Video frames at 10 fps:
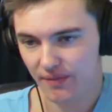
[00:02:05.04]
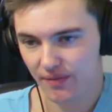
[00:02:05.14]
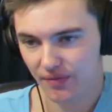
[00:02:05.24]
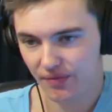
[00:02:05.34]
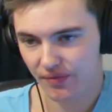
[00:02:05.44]

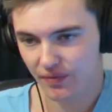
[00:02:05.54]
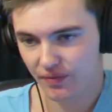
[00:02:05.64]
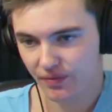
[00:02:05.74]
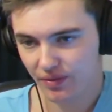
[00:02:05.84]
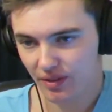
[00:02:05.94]

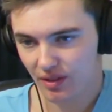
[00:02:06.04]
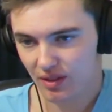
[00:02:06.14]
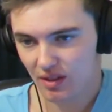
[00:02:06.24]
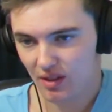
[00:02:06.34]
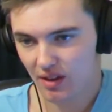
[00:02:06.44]

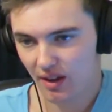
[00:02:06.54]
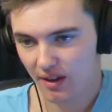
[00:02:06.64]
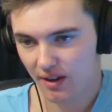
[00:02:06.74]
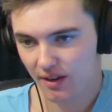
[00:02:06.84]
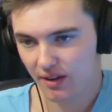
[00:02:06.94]

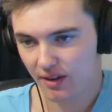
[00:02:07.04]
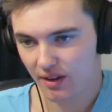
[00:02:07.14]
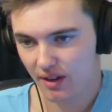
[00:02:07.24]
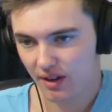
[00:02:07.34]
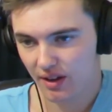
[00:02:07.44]

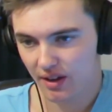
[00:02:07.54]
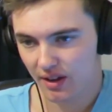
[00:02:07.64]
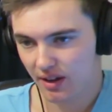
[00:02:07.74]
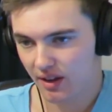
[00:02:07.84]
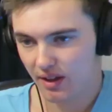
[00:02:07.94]

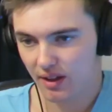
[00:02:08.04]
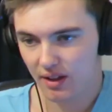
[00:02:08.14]
(no one is talking)